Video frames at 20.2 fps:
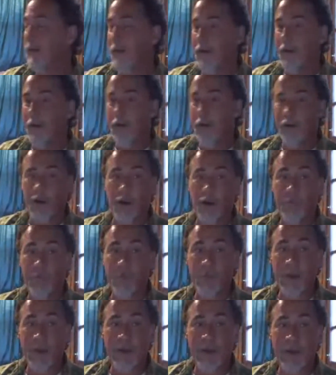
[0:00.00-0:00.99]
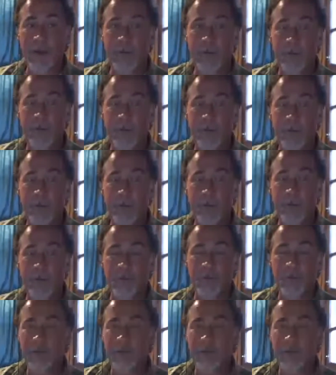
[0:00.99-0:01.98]
coffee makers,
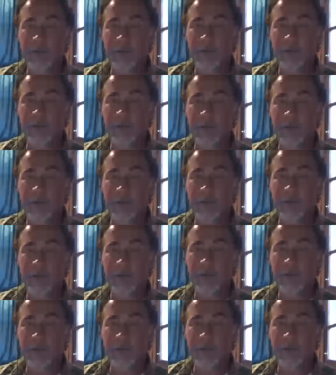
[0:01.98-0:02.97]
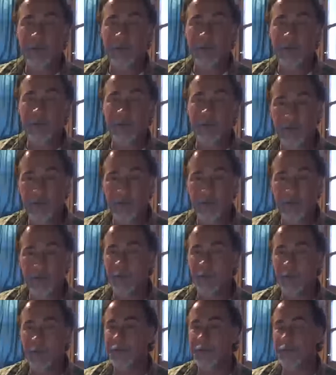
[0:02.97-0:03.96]
can openers, electric can
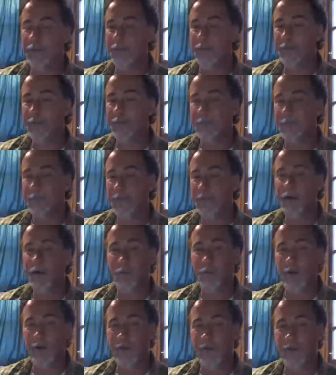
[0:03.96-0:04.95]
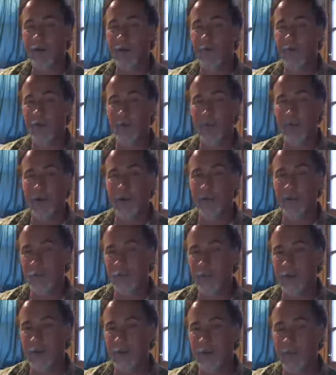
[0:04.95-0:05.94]
openers. We just have the
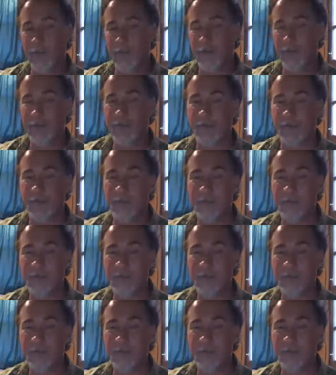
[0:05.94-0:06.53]
manual kind. So